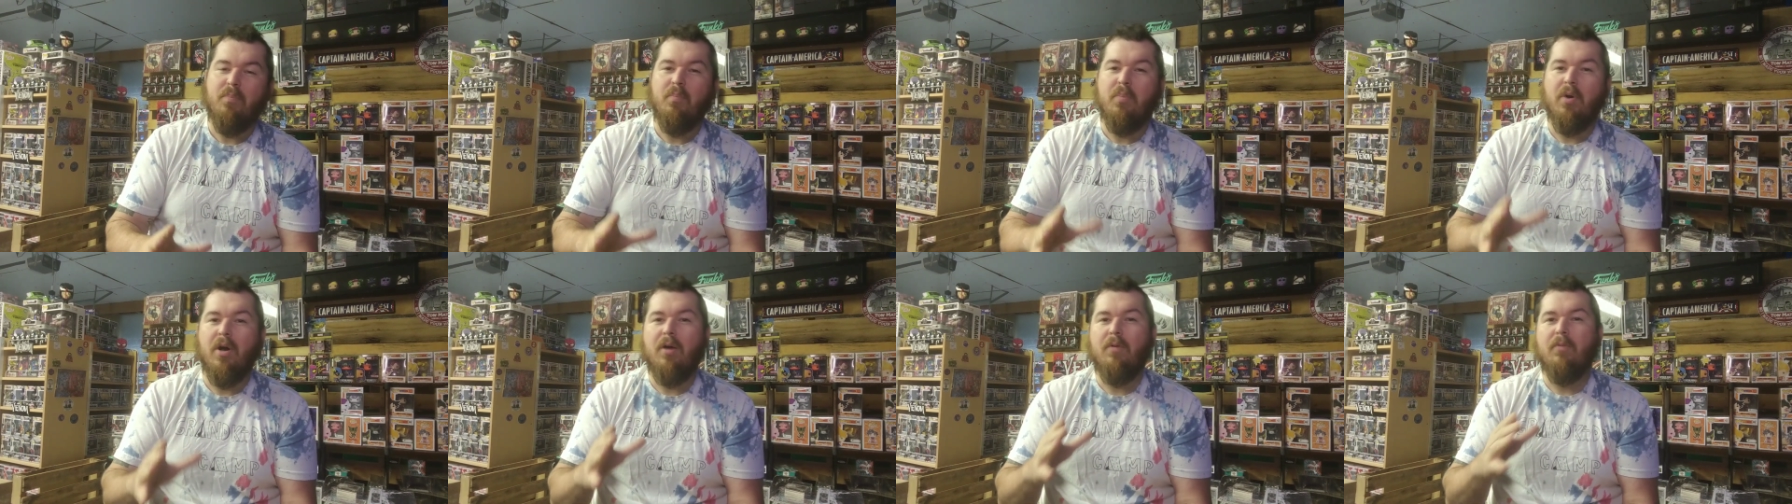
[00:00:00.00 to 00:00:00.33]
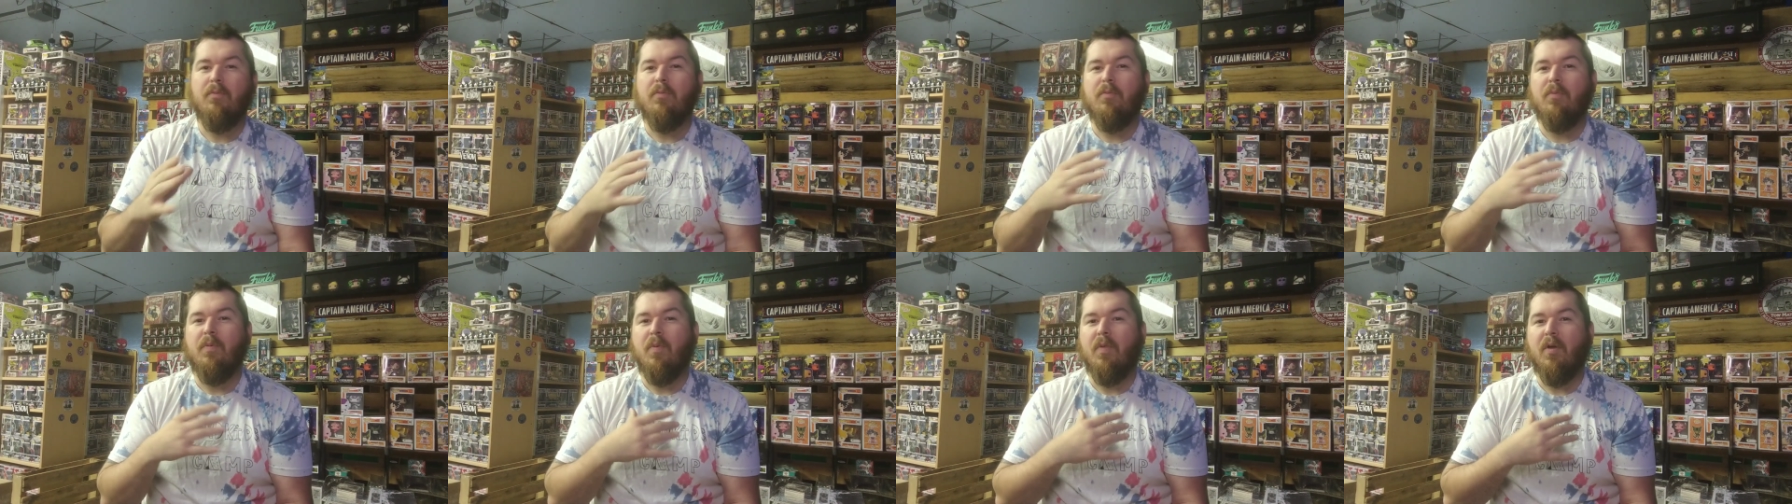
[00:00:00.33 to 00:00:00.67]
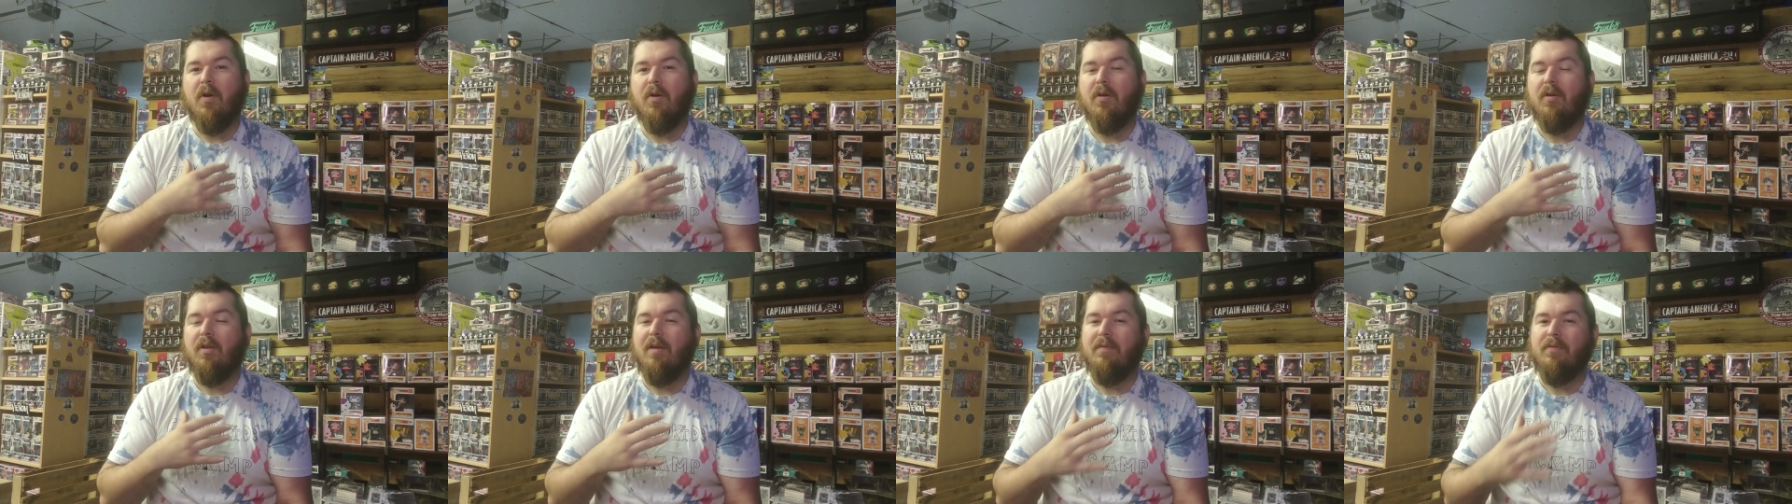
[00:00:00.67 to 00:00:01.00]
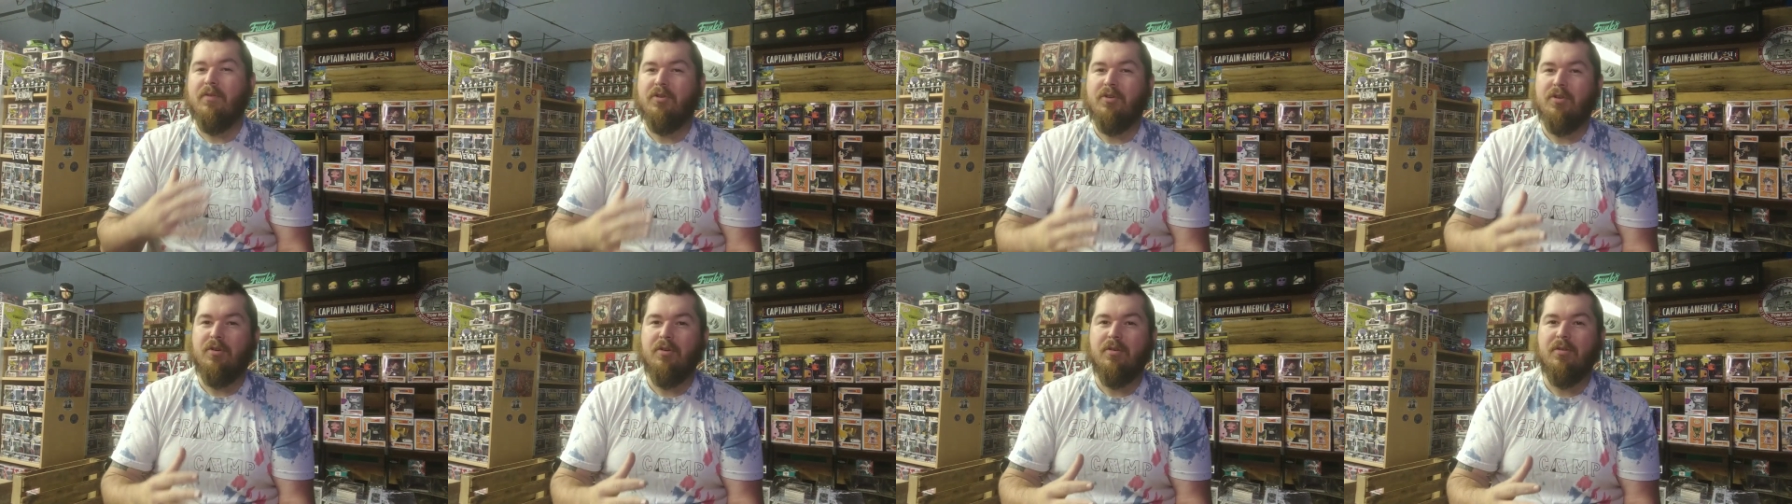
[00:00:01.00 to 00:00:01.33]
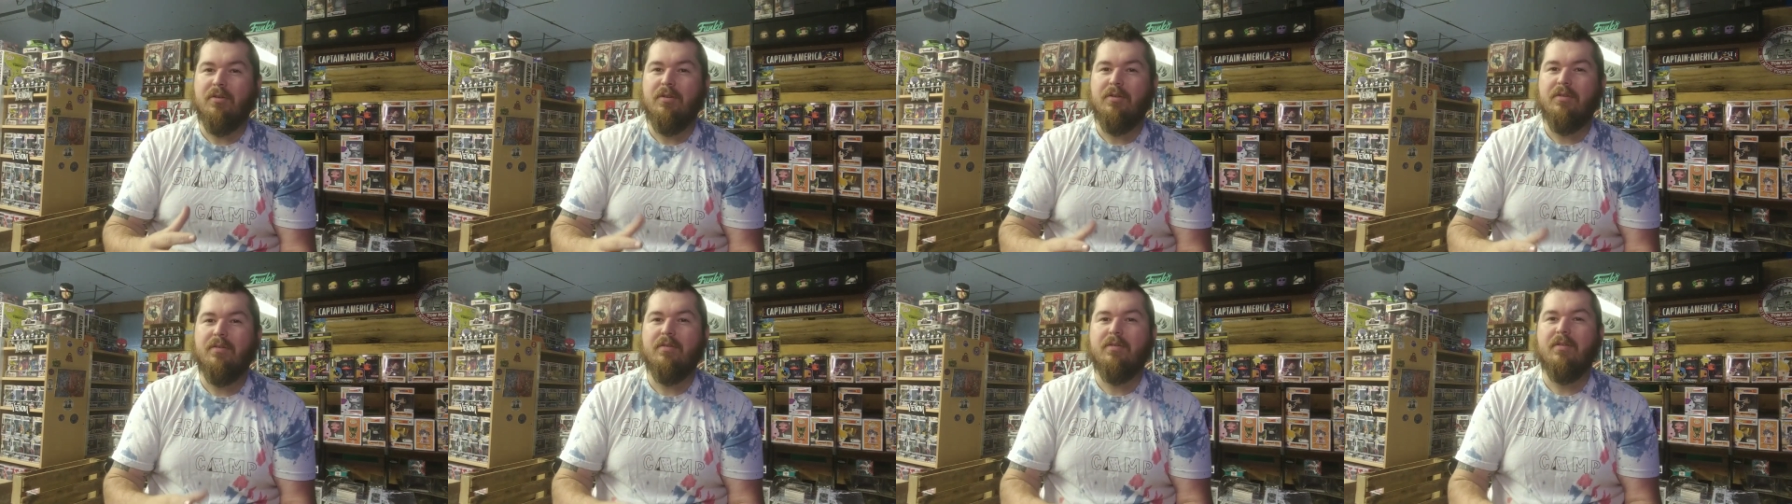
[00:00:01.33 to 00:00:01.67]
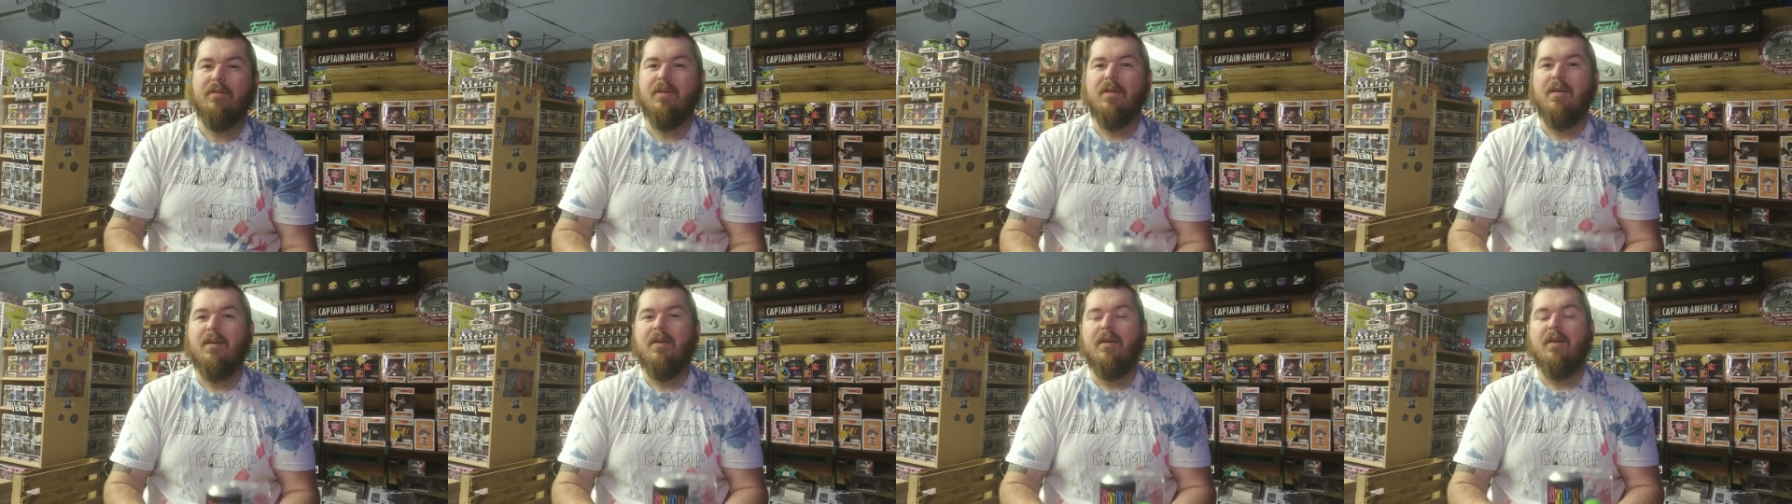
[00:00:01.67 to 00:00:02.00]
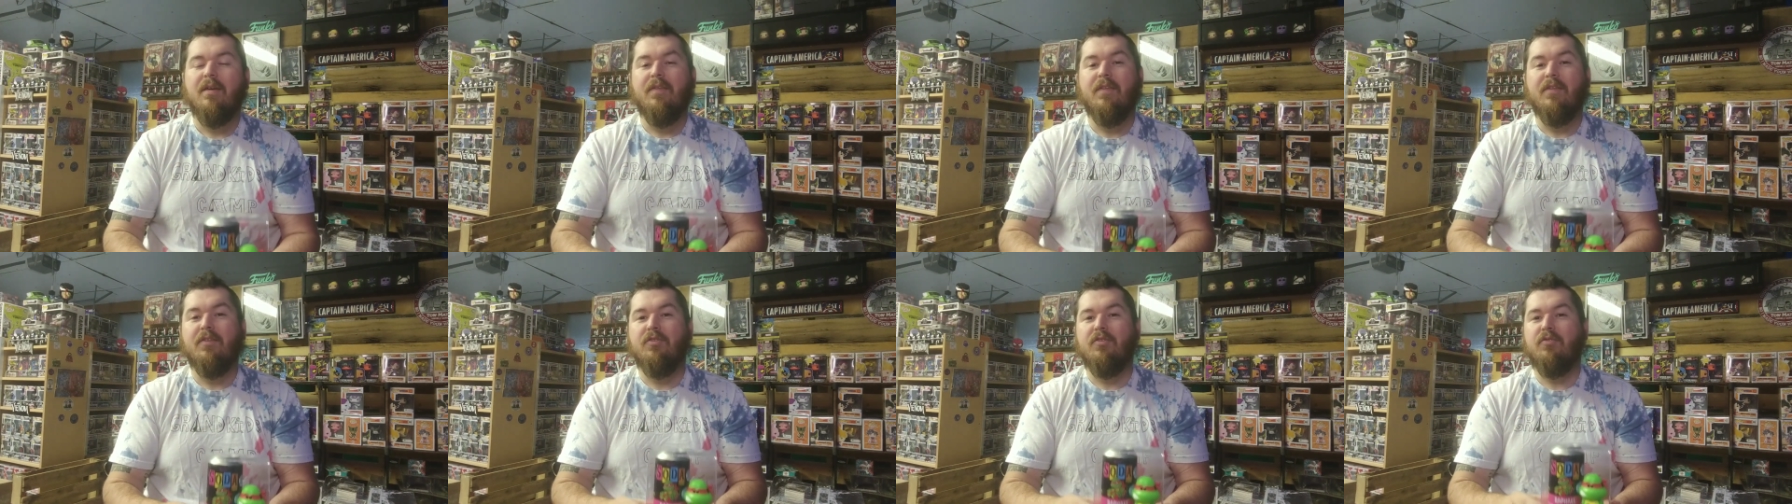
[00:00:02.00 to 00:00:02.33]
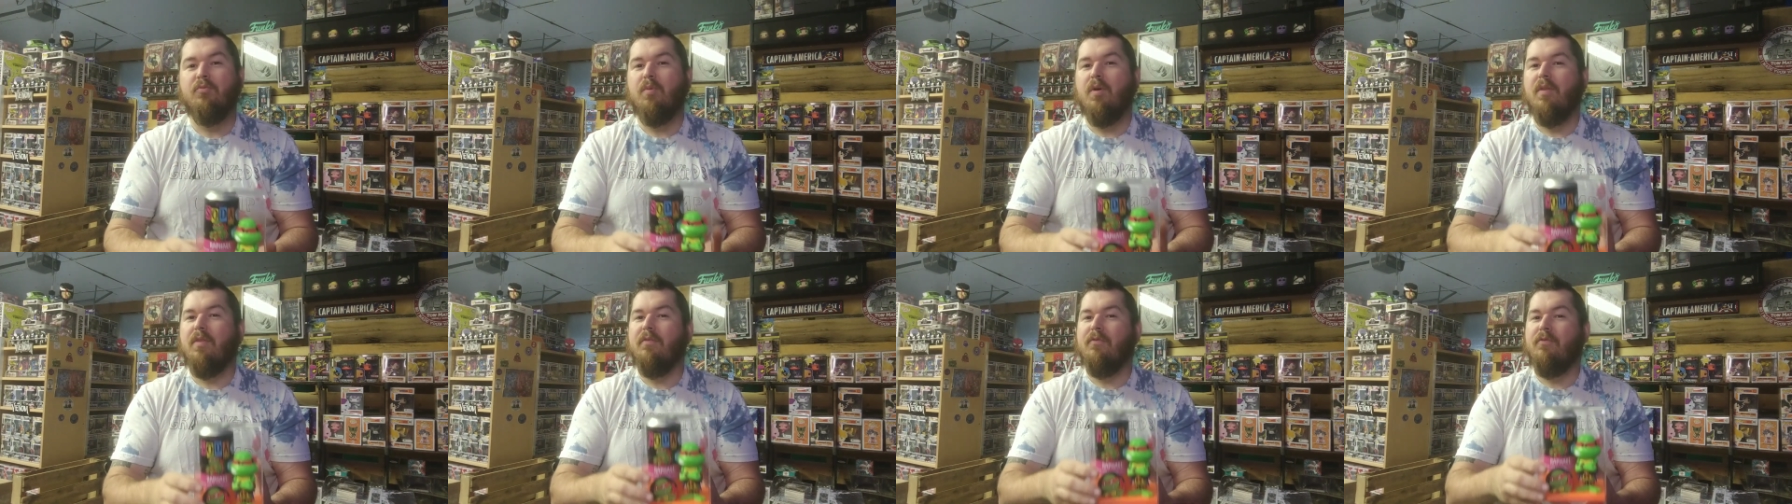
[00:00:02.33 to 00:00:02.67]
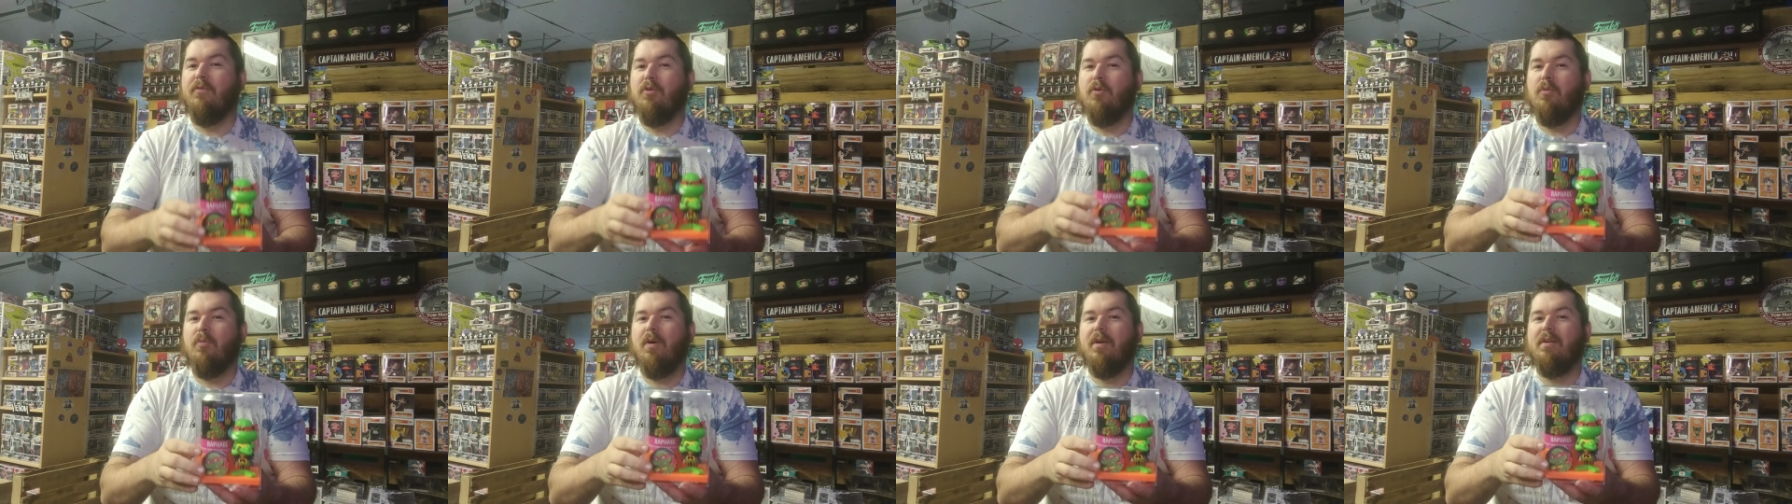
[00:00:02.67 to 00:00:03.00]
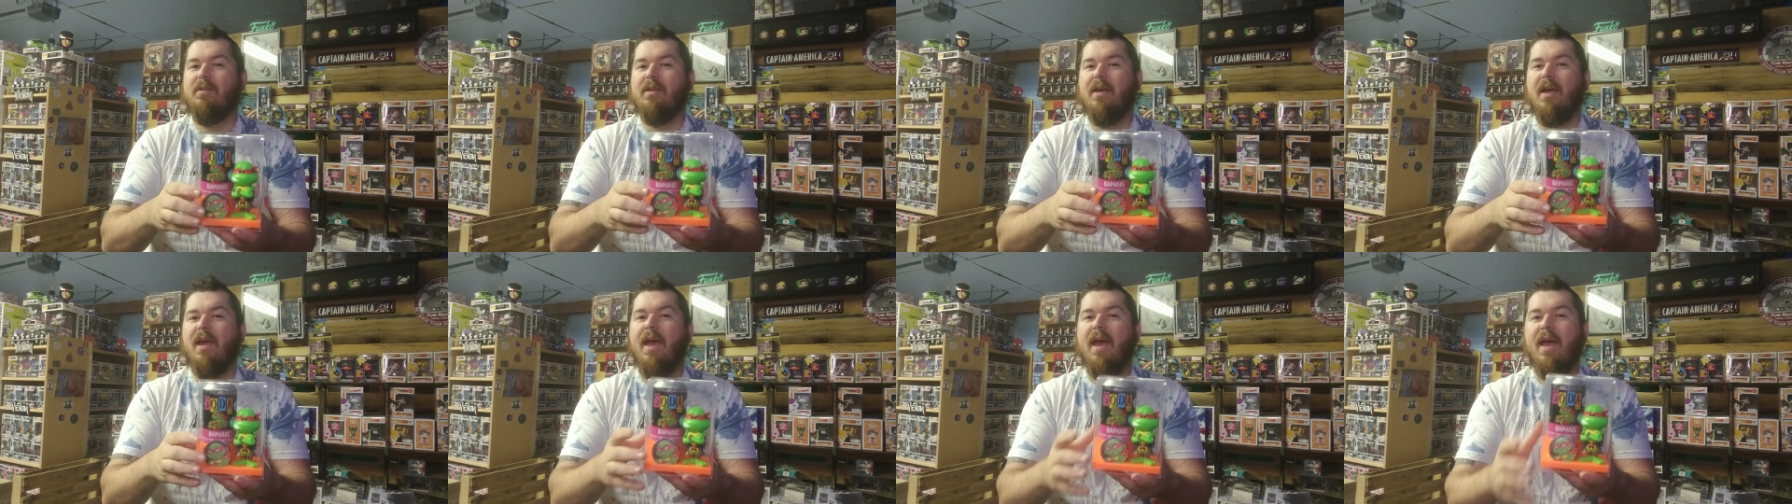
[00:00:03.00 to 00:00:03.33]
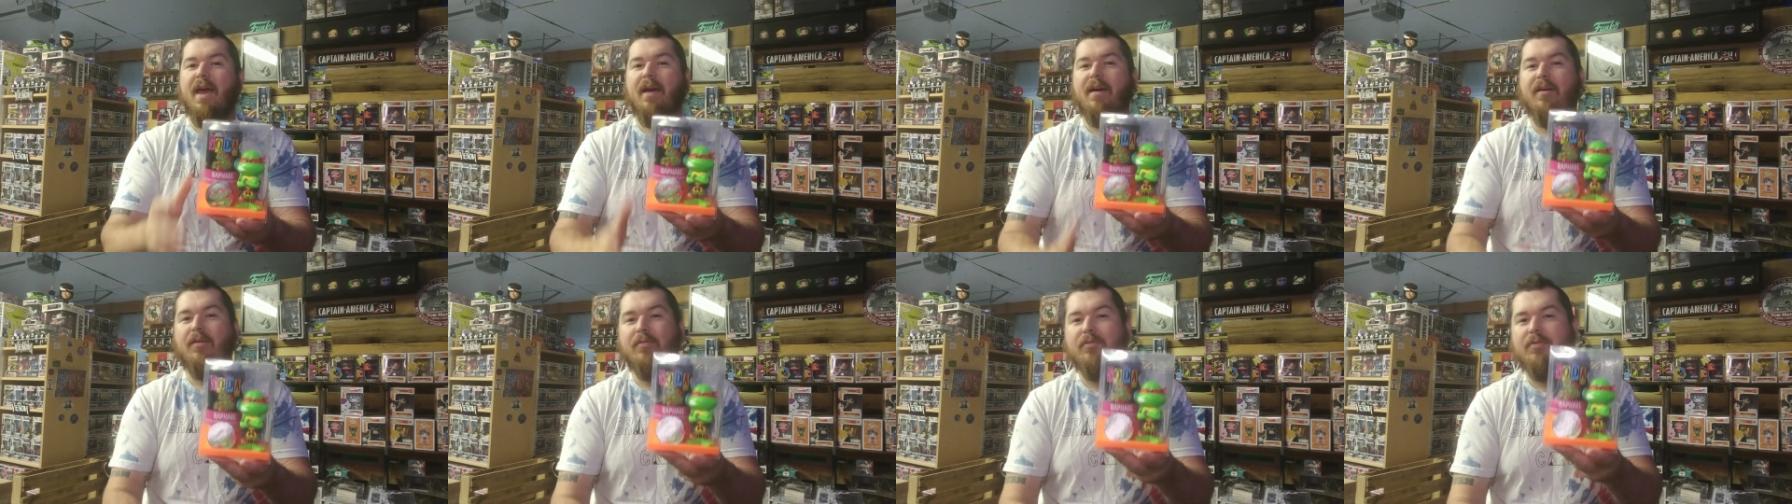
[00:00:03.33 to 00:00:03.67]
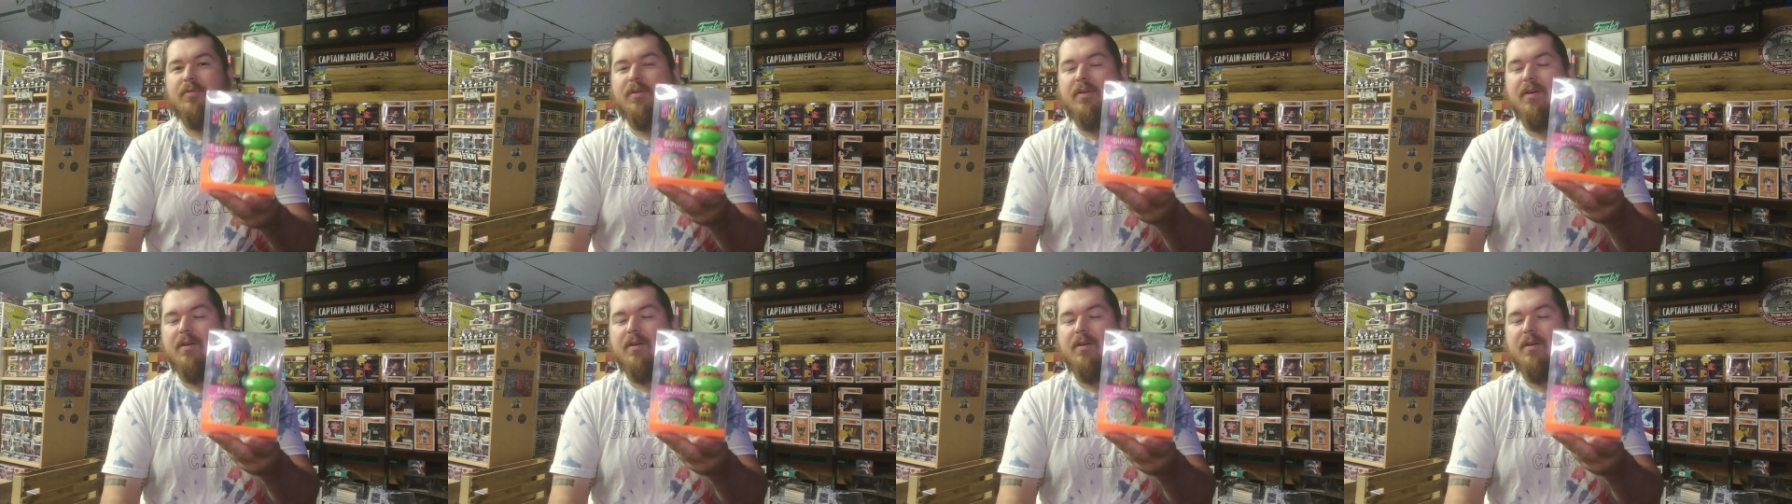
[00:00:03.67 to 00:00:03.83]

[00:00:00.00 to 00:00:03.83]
But with our love of turtles, this is one of the few ones I have.